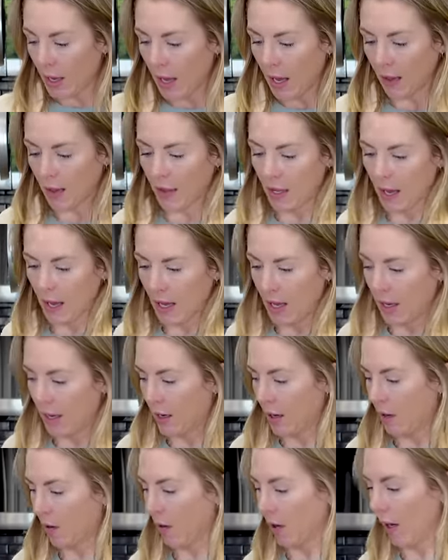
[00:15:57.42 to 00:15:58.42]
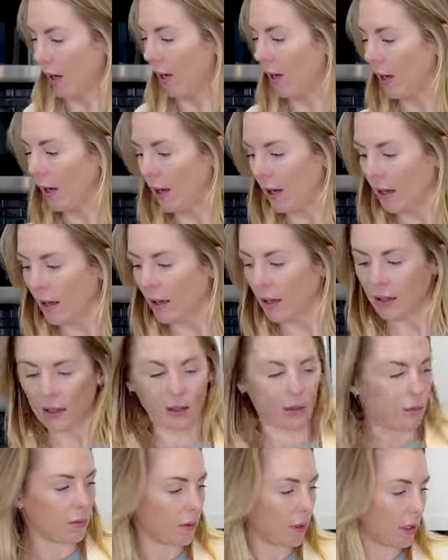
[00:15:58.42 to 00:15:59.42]
And then, okay,
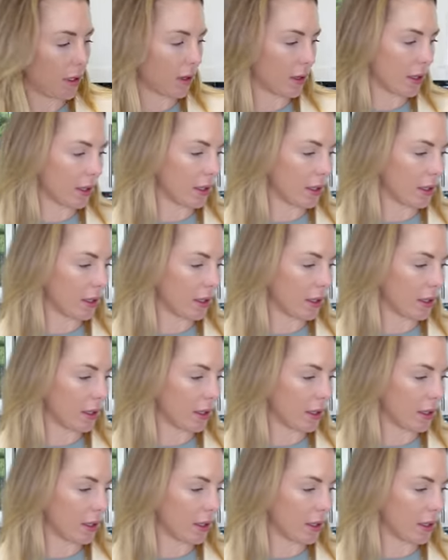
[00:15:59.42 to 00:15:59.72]
we are